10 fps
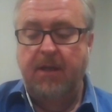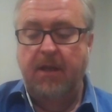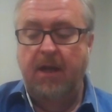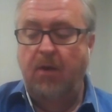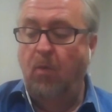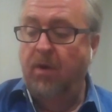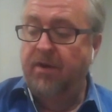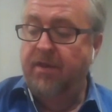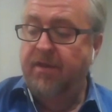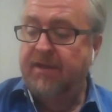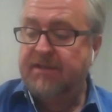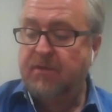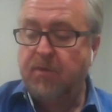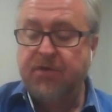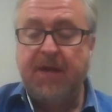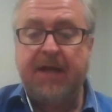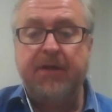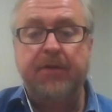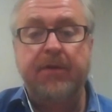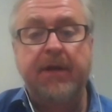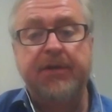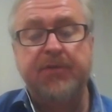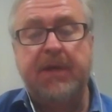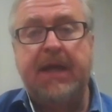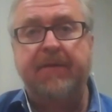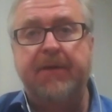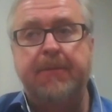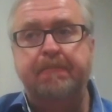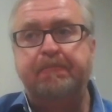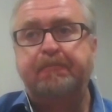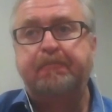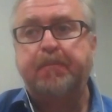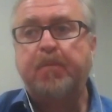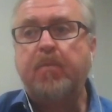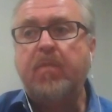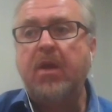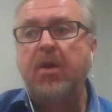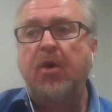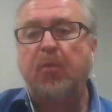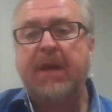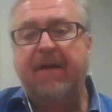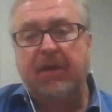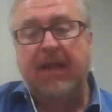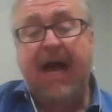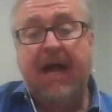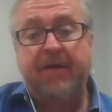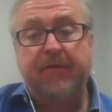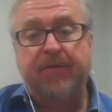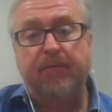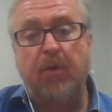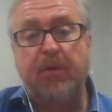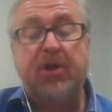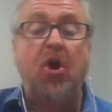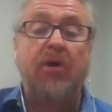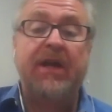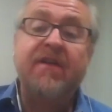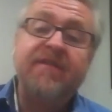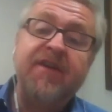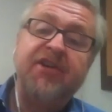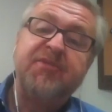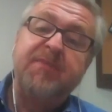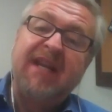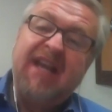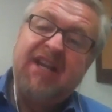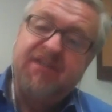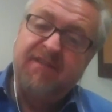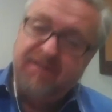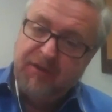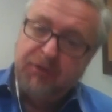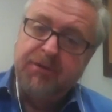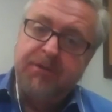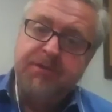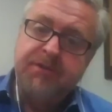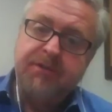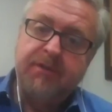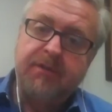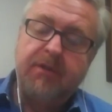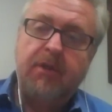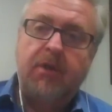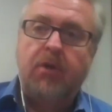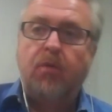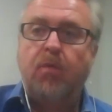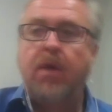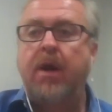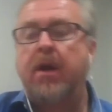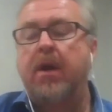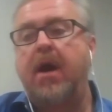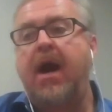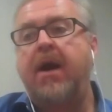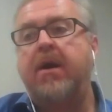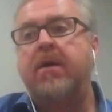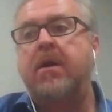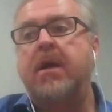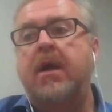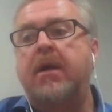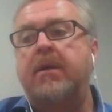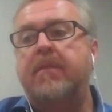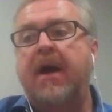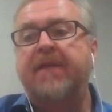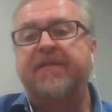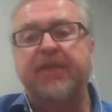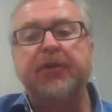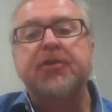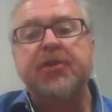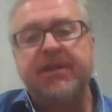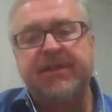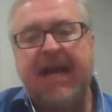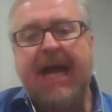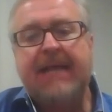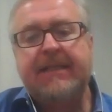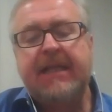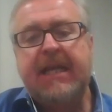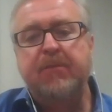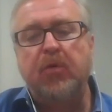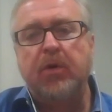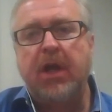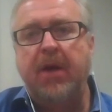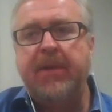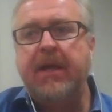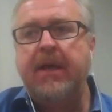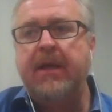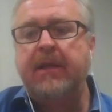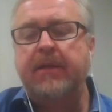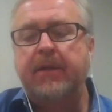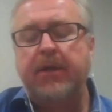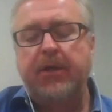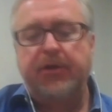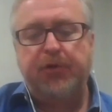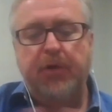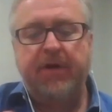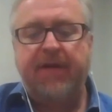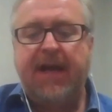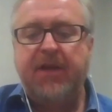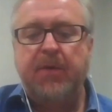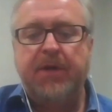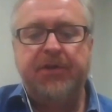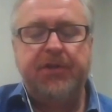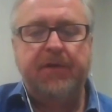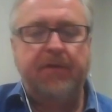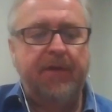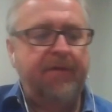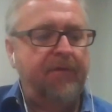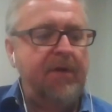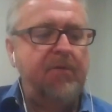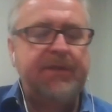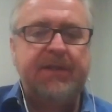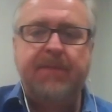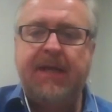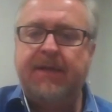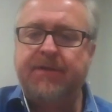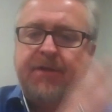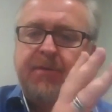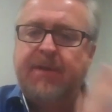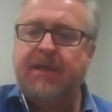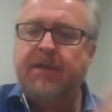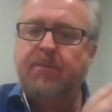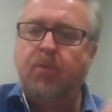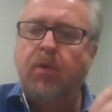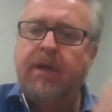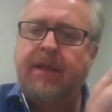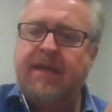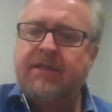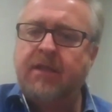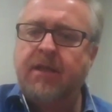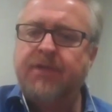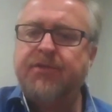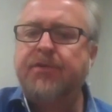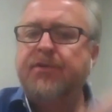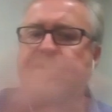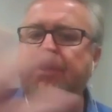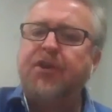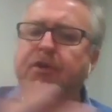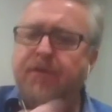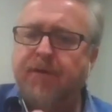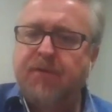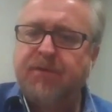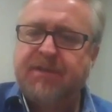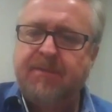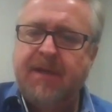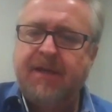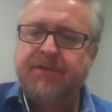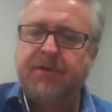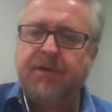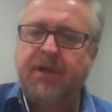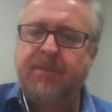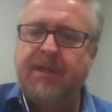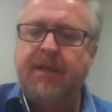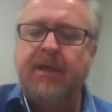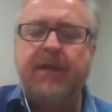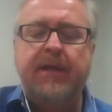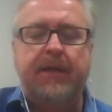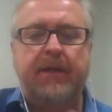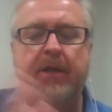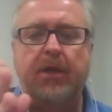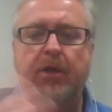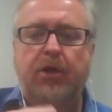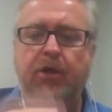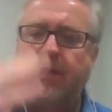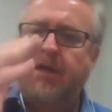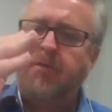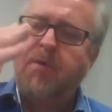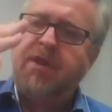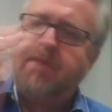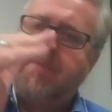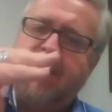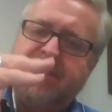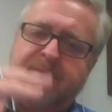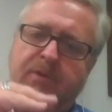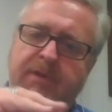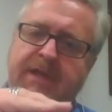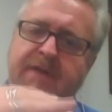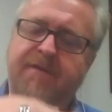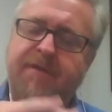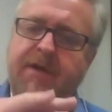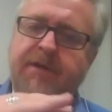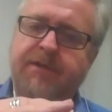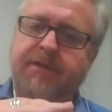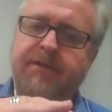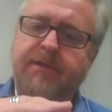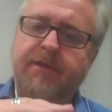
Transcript: One of the things that we're trying to do there is we have a line of what we call interference mitigation filters, where our filter design team will come in and do an evaluation of the frequency bands that are being deployed in these clusters and the new frequency bands that are coming in, and looking at where the possible interference